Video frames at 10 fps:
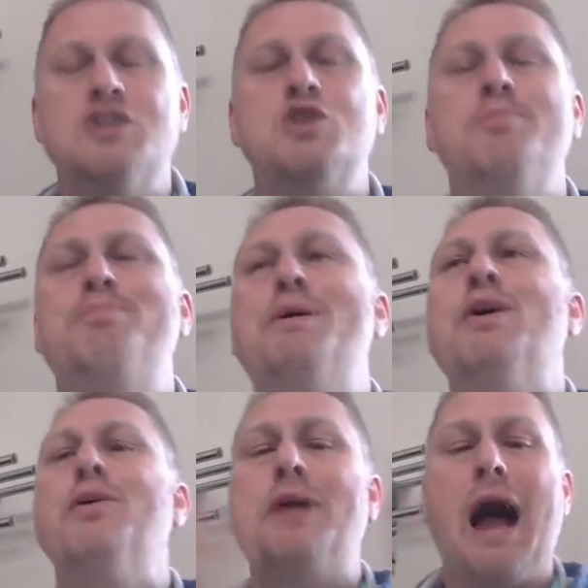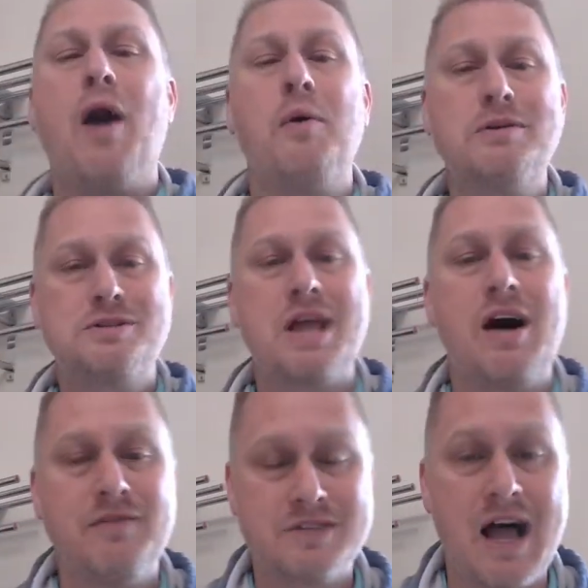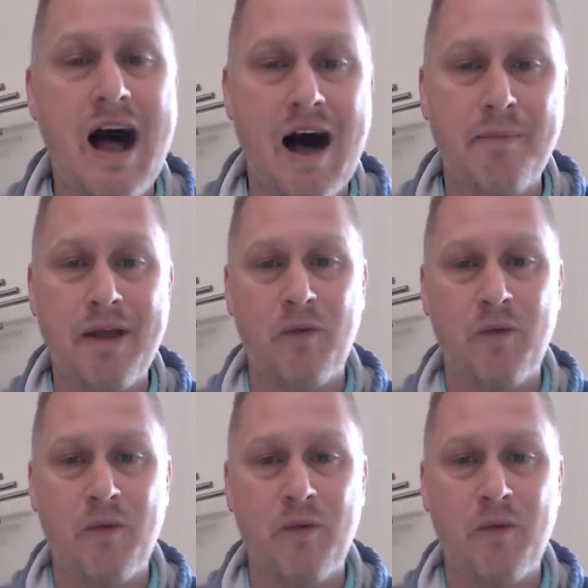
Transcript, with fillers: To build ourselves up.